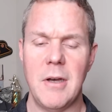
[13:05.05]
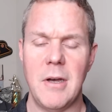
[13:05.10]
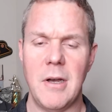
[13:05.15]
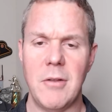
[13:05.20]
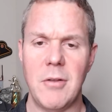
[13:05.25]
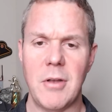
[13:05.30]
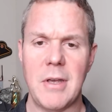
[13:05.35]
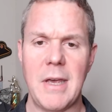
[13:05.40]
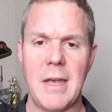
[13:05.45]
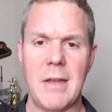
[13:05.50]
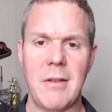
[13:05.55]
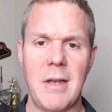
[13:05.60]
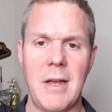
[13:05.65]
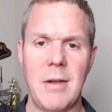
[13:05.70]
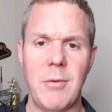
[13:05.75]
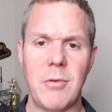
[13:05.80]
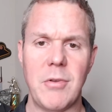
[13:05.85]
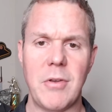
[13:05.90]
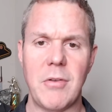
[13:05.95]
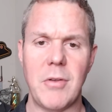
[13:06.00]
Uh, look ahead
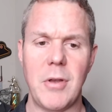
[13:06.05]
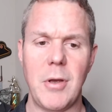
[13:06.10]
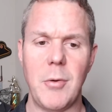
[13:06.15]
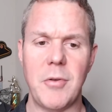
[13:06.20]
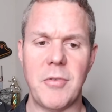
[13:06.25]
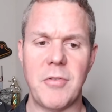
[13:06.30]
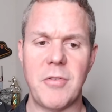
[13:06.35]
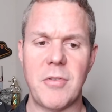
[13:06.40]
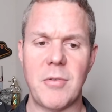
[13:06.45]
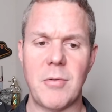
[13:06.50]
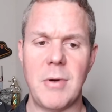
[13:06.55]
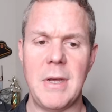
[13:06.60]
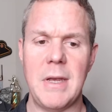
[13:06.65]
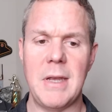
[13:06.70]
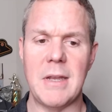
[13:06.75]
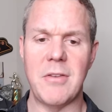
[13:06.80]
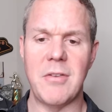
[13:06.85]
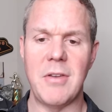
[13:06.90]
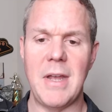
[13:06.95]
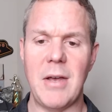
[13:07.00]
line was as low as
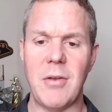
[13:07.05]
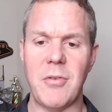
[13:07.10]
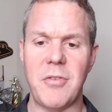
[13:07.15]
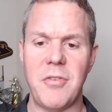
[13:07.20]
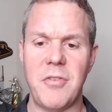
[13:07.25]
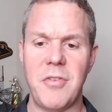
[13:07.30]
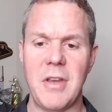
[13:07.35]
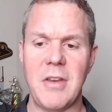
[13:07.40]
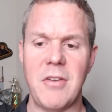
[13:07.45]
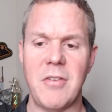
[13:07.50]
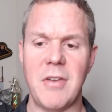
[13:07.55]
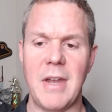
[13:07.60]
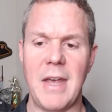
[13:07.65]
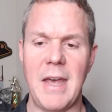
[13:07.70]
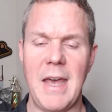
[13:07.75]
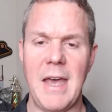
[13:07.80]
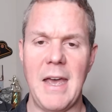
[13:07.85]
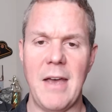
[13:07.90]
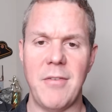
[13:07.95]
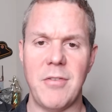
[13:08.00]
three. It's now six and a
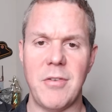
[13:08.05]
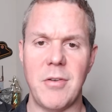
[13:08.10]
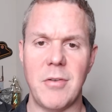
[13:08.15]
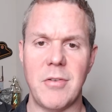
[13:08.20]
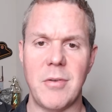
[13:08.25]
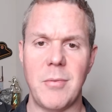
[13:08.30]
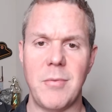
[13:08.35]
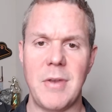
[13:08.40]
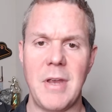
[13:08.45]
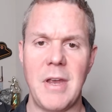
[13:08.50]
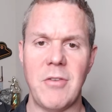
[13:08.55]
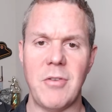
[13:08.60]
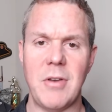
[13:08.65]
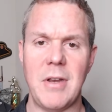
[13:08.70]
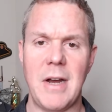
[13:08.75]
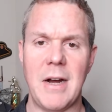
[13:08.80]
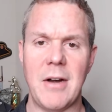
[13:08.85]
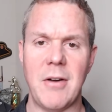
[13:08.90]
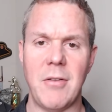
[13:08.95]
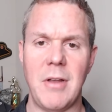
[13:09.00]
half, so
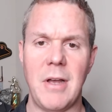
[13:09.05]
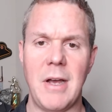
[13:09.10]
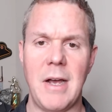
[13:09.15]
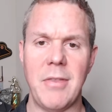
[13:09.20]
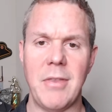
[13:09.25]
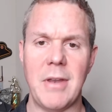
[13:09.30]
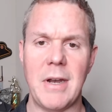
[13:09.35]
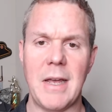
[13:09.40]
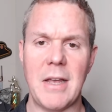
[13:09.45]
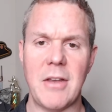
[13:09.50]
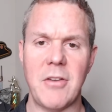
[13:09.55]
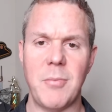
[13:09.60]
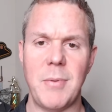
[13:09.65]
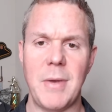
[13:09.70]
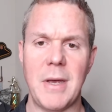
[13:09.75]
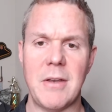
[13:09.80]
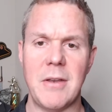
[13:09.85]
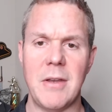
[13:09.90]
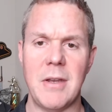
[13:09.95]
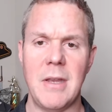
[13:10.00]
substantially higher line than I
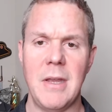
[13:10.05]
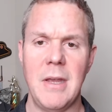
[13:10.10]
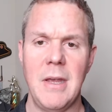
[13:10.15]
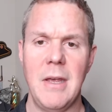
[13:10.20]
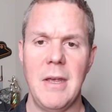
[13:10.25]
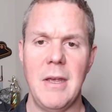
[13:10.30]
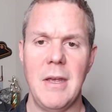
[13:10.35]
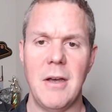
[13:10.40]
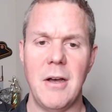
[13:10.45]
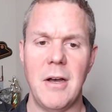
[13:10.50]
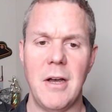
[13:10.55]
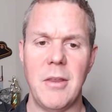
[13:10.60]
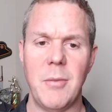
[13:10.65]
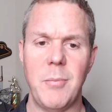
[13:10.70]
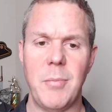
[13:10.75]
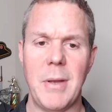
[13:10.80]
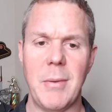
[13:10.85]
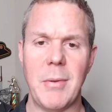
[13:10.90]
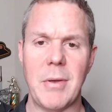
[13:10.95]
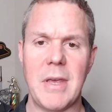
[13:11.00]
expected. Uh, the
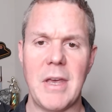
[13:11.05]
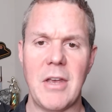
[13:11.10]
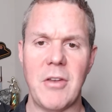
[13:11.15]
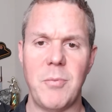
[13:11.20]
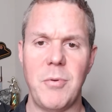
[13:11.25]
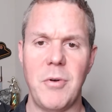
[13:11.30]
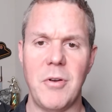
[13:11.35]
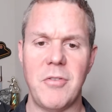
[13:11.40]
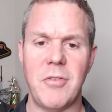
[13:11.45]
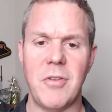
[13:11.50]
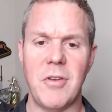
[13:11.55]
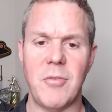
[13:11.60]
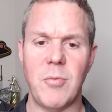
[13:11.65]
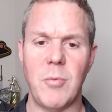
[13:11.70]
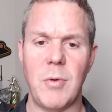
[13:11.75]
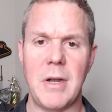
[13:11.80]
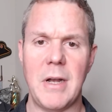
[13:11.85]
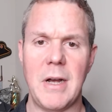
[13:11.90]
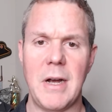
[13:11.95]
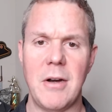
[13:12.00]
public has pushed this
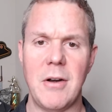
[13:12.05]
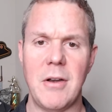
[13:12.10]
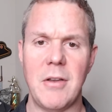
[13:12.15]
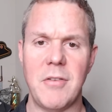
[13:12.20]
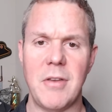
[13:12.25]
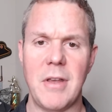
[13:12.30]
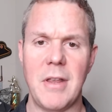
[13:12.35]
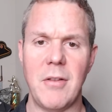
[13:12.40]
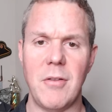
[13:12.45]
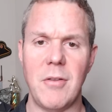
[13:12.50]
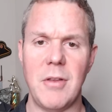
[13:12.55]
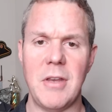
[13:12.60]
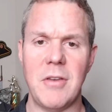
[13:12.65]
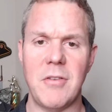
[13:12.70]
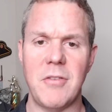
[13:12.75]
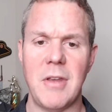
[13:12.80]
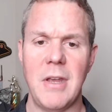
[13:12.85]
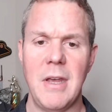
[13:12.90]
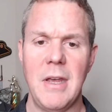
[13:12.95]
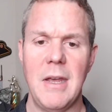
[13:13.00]
one higher to say the
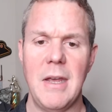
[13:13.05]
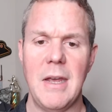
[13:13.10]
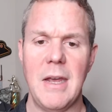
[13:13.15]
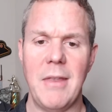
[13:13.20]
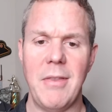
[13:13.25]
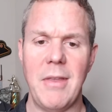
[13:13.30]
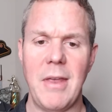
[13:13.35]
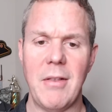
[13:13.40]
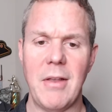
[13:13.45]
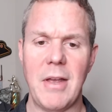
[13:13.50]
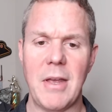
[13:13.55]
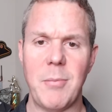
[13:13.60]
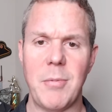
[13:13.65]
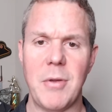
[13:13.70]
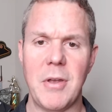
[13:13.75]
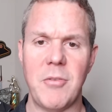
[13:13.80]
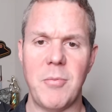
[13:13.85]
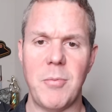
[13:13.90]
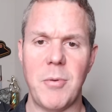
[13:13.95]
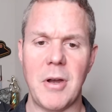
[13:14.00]
least, and they like
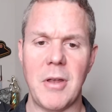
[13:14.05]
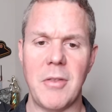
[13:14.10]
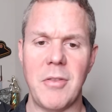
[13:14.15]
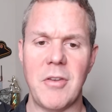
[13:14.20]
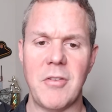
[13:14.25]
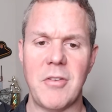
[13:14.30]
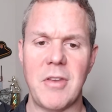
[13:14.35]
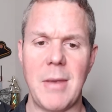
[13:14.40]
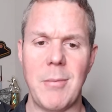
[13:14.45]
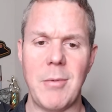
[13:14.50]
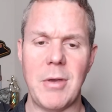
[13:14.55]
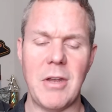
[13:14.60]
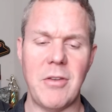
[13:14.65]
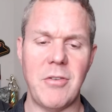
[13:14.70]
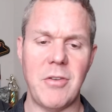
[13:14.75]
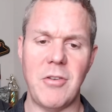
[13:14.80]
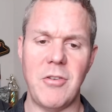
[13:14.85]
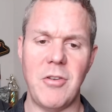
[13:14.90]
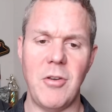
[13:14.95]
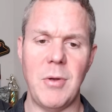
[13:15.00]
Pittsburgh in this game
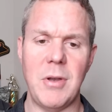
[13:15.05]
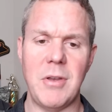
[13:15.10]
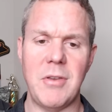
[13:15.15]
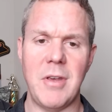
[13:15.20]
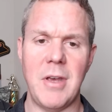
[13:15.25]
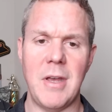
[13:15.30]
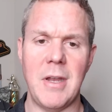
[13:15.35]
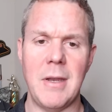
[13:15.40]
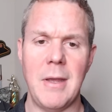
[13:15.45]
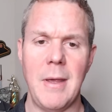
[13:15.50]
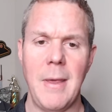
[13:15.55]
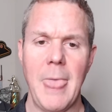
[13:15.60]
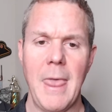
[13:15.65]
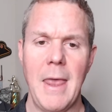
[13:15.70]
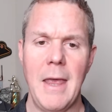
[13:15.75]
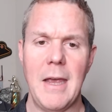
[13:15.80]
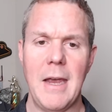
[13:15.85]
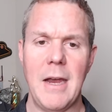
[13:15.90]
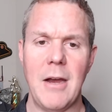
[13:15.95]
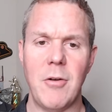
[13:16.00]
against the two and ten
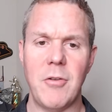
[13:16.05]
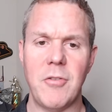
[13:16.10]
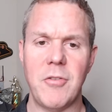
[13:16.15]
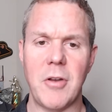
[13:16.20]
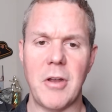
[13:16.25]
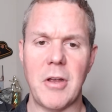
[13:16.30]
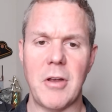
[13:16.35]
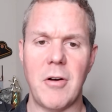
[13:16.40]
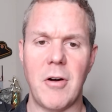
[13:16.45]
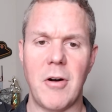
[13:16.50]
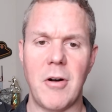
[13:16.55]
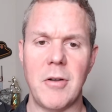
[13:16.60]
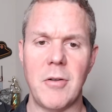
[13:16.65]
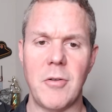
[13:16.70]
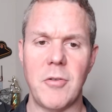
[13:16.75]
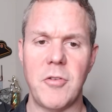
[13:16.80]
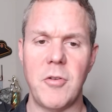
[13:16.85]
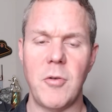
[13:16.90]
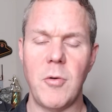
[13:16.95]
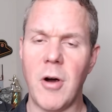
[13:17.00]
Arizona
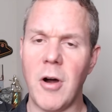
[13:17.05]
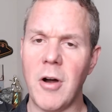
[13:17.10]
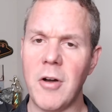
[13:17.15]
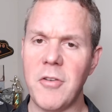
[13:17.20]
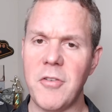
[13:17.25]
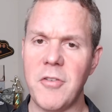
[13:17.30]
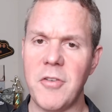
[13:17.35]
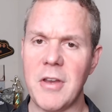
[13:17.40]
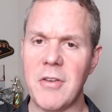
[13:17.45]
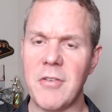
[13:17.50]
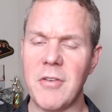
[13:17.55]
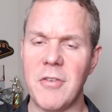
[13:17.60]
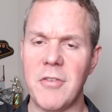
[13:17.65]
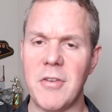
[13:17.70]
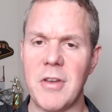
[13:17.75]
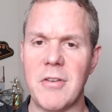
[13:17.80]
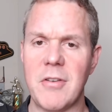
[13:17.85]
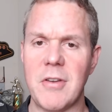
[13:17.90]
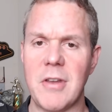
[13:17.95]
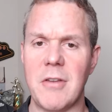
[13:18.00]
Cardinals, who are six and
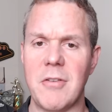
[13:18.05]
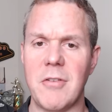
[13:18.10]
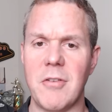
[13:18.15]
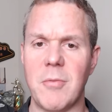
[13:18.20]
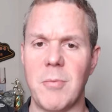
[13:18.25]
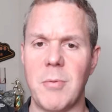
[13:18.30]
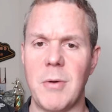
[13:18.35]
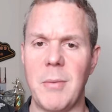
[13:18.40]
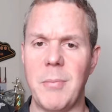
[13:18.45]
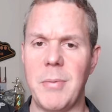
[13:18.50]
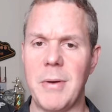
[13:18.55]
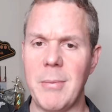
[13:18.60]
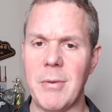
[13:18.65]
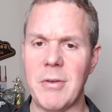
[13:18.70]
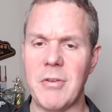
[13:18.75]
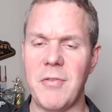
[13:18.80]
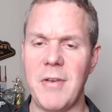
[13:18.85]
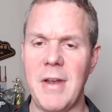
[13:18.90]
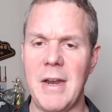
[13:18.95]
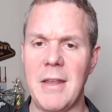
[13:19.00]
six against the spread.
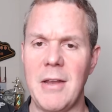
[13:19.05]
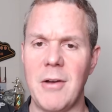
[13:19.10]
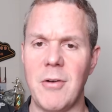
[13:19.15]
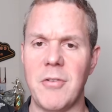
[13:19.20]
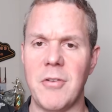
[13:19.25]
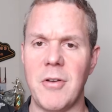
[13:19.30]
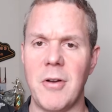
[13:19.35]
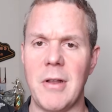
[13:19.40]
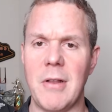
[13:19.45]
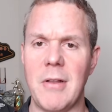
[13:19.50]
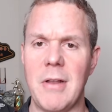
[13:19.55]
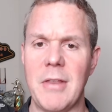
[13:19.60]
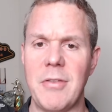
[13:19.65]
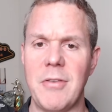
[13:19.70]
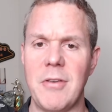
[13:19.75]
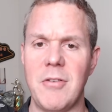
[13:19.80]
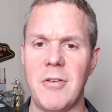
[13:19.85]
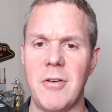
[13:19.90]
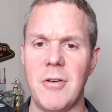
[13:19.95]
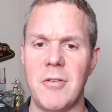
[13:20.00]
Public's faded Arizona a
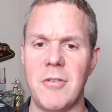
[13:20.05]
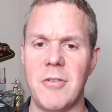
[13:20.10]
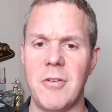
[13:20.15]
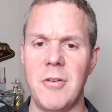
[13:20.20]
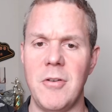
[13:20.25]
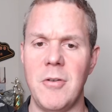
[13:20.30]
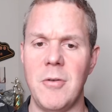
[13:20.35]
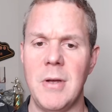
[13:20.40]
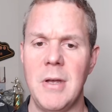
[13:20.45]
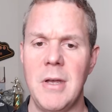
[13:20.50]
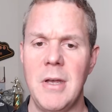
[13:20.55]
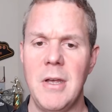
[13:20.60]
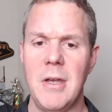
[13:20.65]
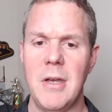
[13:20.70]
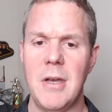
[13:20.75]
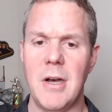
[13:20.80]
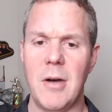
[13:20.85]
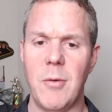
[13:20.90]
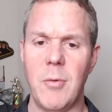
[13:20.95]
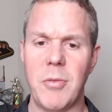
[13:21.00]
lot this year too,
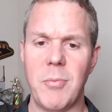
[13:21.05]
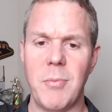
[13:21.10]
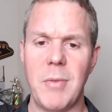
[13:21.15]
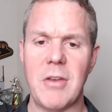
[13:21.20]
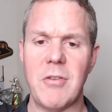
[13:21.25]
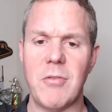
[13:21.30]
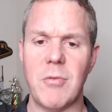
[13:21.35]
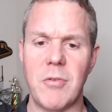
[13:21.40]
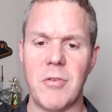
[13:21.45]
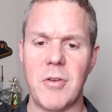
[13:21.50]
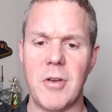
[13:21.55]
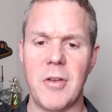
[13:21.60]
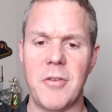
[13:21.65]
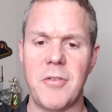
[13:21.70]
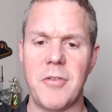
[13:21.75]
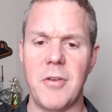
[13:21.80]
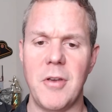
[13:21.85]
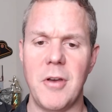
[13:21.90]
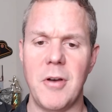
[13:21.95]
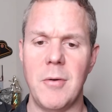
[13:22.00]
uh, with mixed
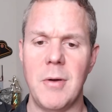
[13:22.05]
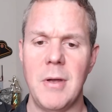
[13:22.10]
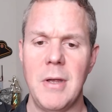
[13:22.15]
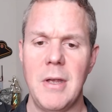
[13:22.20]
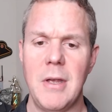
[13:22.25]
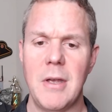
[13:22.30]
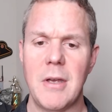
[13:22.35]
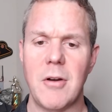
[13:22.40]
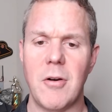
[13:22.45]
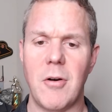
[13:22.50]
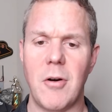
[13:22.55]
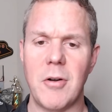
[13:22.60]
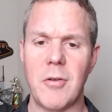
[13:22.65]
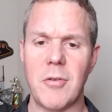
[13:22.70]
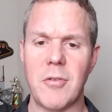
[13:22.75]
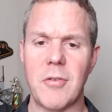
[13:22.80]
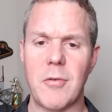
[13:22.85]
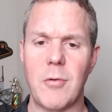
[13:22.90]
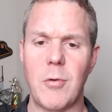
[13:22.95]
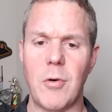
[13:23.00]
results. So
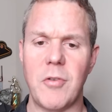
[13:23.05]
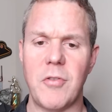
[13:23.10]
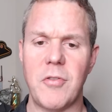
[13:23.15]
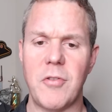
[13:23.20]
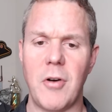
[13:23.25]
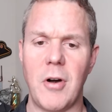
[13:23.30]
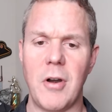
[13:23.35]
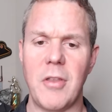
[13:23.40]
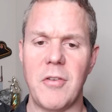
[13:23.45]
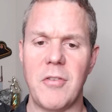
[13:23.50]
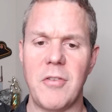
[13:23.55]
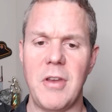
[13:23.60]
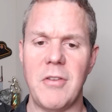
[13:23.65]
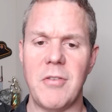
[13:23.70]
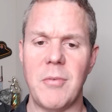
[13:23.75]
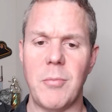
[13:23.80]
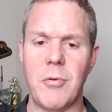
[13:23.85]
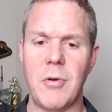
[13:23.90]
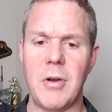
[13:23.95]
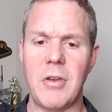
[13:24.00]
Cardinals, of course, started the
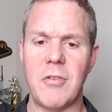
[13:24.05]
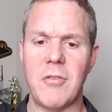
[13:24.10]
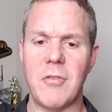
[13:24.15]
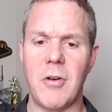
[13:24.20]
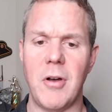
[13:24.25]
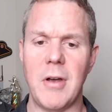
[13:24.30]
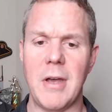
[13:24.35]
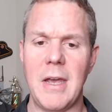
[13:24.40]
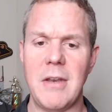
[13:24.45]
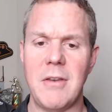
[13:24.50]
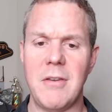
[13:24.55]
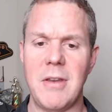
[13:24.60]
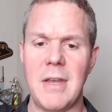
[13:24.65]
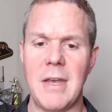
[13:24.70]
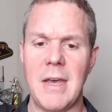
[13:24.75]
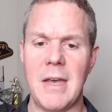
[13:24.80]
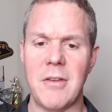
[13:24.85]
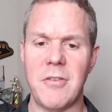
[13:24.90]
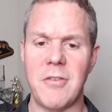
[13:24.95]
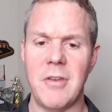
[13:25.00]
season pretty strong
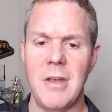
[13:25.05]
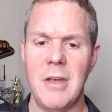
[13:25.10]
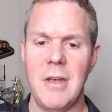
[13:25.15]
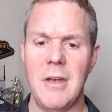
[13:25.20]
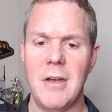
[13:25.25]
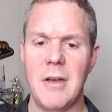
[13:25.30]
ATS.